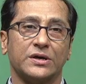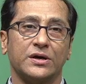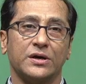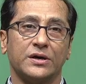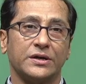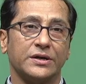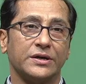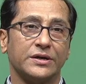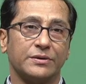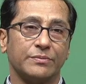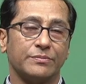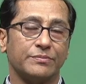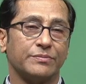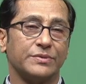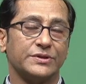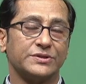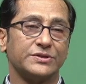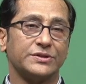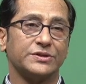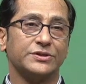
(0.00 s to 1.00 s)
which are in a
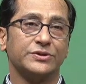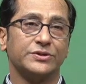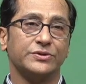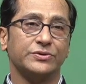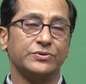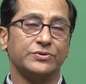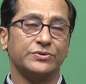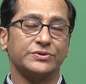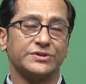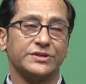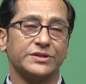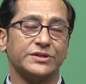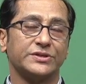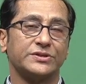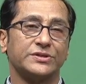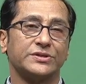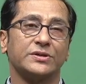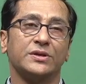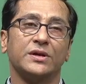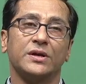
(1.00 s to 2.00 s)
present
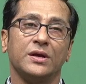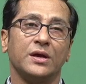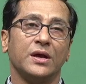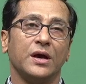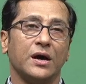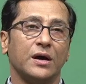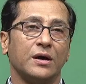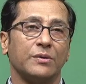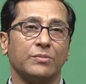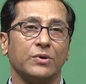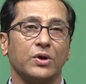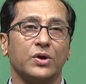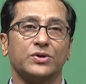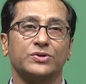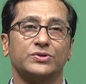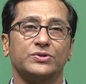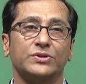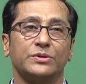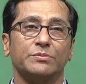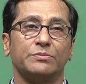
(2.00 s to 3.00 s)
usage
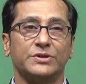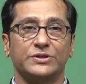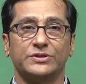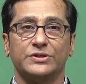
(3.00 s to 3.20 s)
belong to the